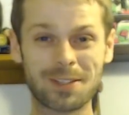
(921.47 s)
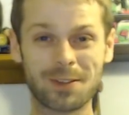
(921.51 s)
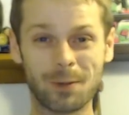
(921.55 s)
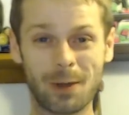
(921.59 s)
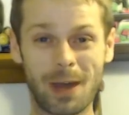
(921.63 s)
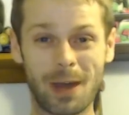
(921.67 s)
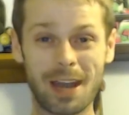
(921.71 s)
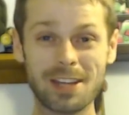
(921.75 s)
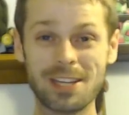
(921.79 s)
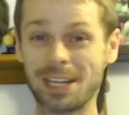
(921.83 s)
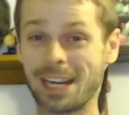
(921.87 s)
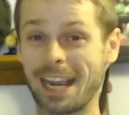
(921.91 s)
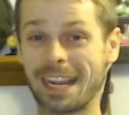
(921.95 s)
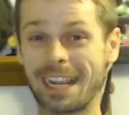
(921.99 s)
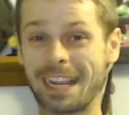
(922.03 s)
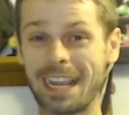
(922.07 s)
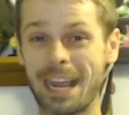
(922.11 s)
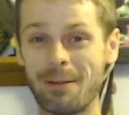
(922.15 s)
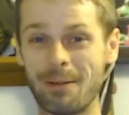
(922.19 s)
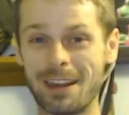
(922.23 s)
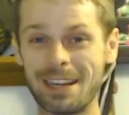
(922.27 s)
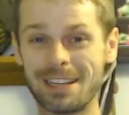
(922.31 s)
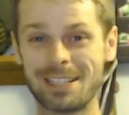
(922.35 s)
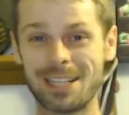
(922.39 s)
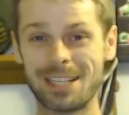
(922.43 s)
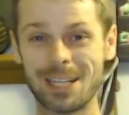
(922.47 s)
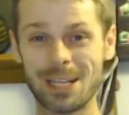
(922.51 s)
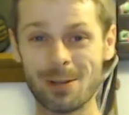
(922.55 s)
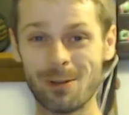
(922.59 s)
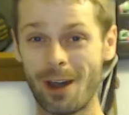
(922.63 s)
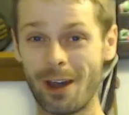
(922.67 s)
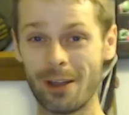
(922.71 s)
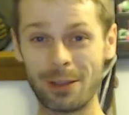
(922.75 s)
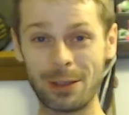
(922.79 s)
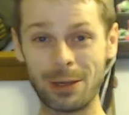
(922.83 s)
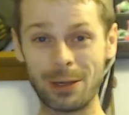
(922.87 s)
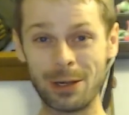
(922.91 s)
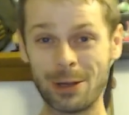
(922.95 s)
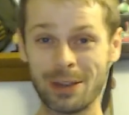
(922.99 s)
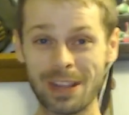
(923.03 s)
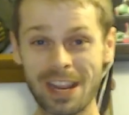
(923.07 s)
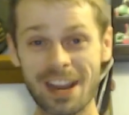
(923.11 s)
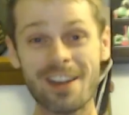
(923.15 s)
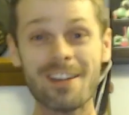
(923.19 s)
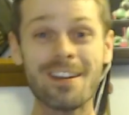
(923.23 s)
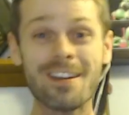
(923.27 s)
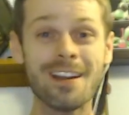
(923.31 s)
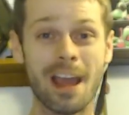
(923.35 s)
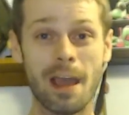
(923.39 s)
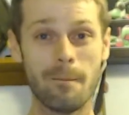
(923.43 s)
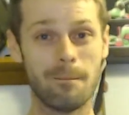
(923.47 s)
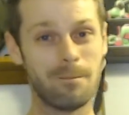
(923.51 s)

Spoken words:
for watching. I can't wait to see you all in the new year.